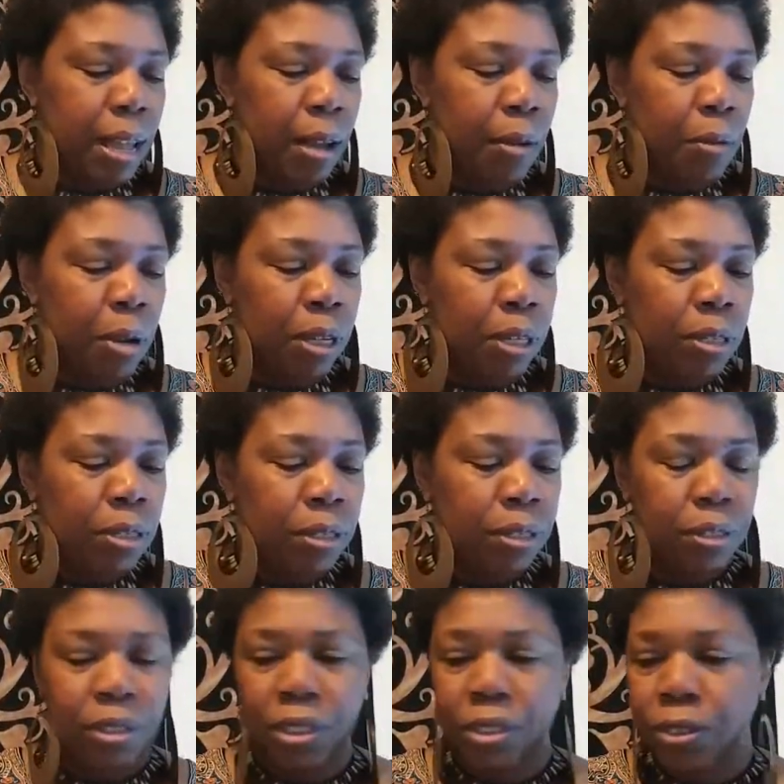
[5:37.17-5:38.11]
I want to
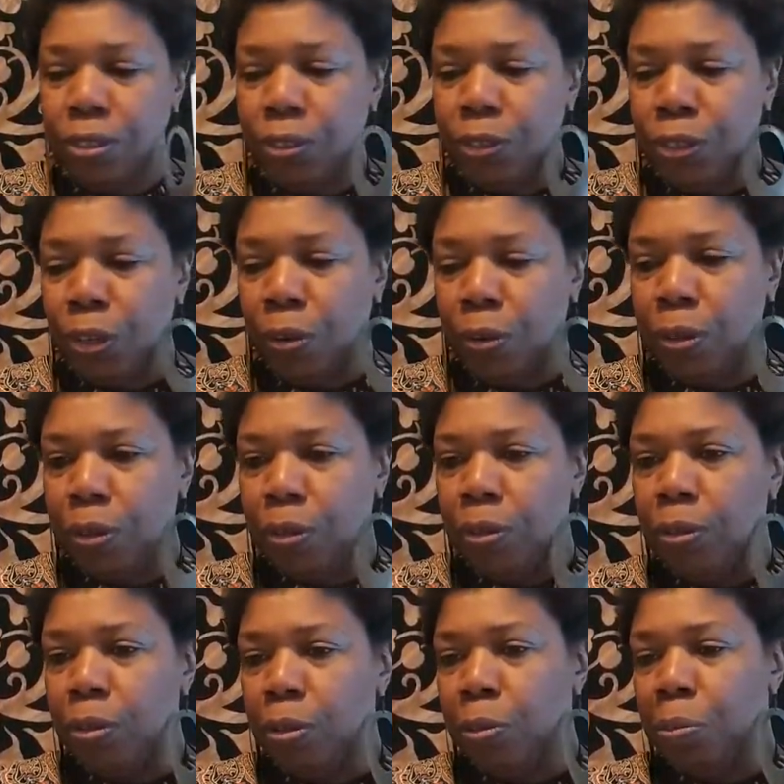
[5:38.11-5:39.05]
just to show you the new